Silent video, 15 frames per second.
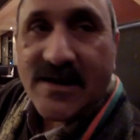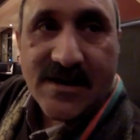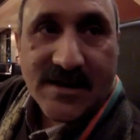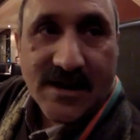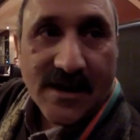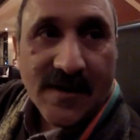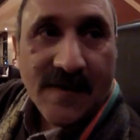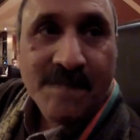
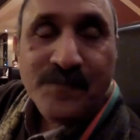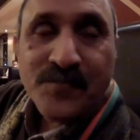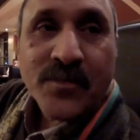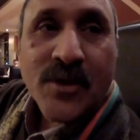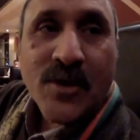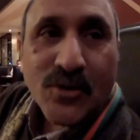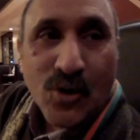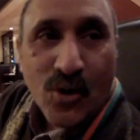eating
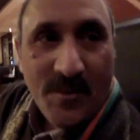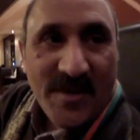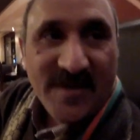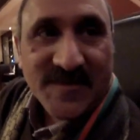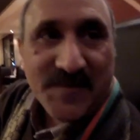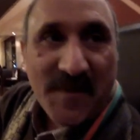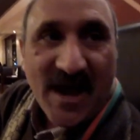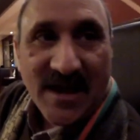2
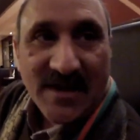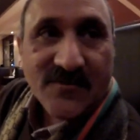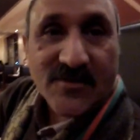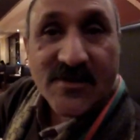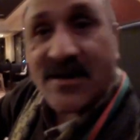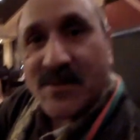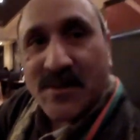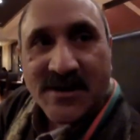mince pies
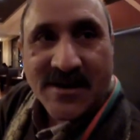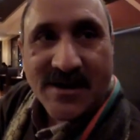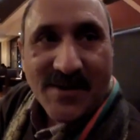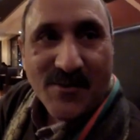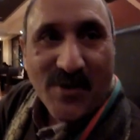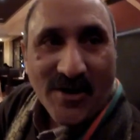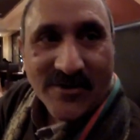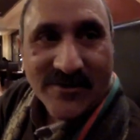with a double
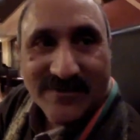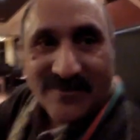cream on.